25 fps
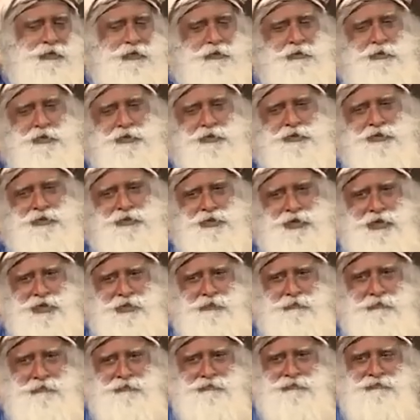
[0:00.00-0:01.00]
was a
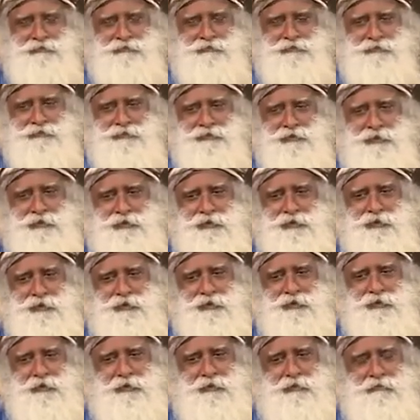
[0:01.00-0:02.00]
time
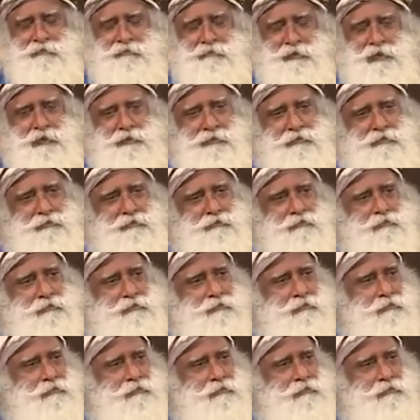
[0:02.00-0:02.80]
in